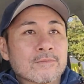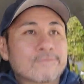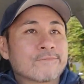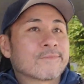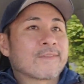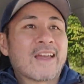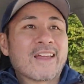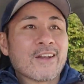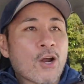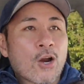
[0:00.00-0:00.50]

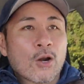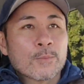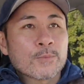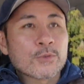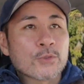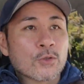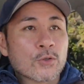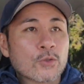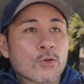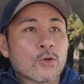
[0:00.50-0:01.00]
10 arm
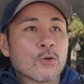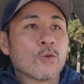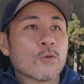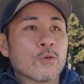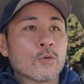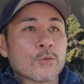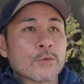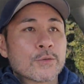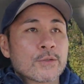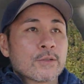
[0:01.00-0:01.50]

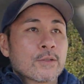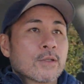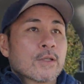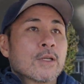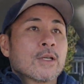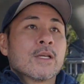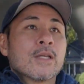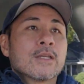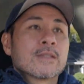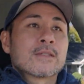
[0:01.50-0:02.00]
circles,
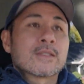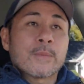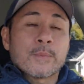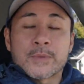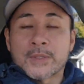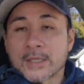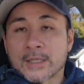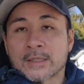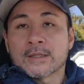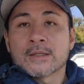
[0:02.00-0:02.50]

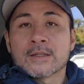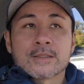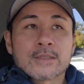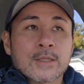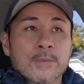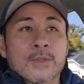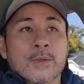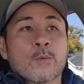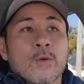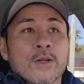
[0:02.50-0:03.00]
something
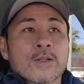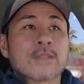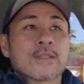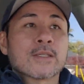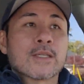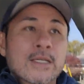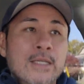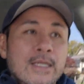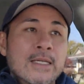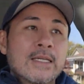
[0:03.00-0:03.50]
where it's
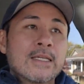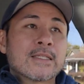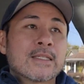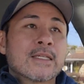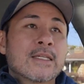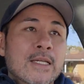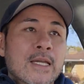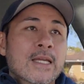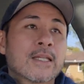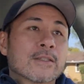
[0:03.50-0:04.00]

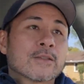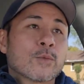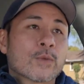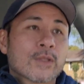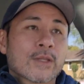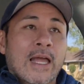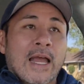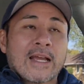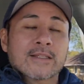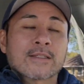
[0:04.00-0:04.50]
easy and it's
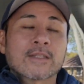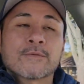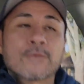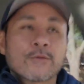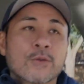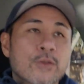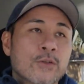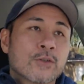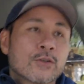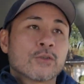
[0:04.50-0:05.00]
relaxing for
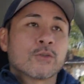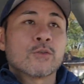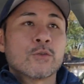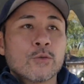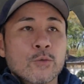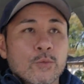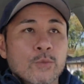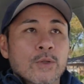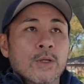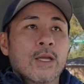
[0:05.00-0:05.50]
you to
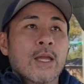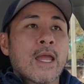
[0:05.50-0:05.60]
do,